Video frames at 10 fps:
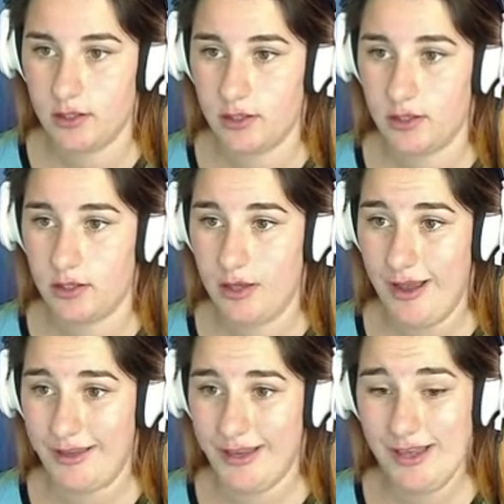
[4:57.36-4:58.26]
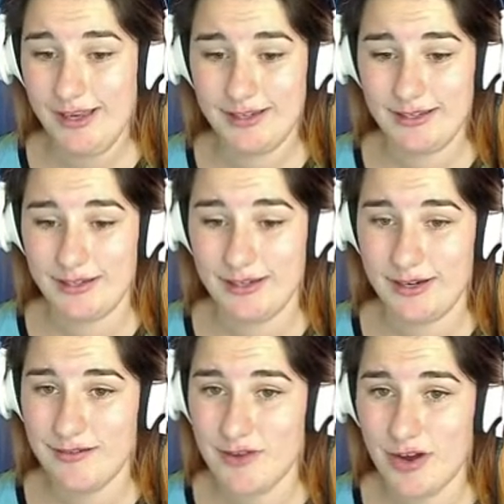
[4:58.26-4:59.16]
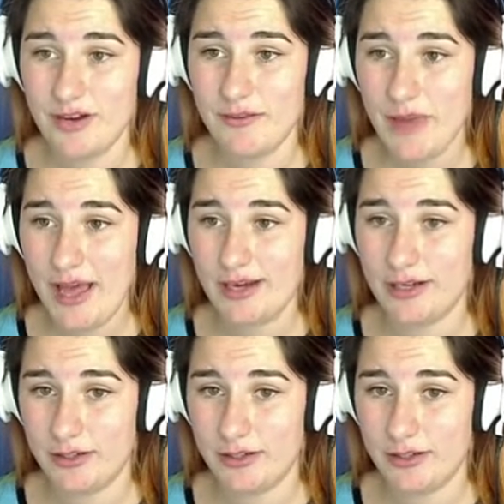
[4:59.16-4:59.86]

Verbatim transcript: Again, not a bad look.